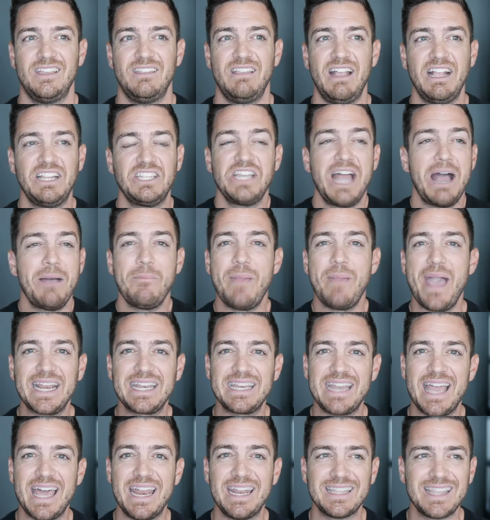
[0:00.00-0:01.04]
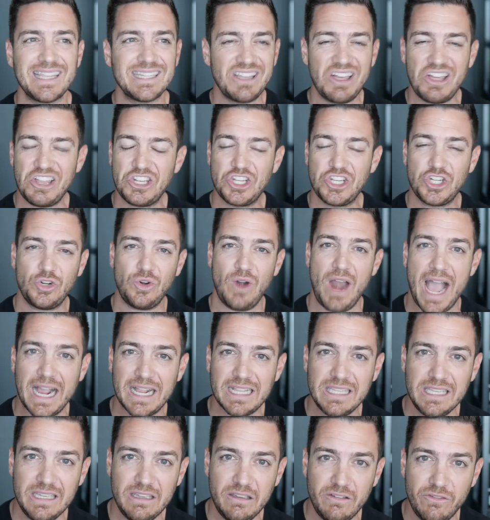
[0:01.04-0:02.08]
That's not magnetic. That's not
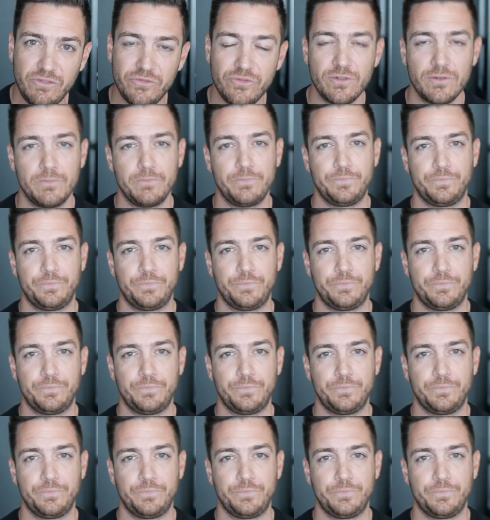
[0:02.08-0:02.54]
attractive.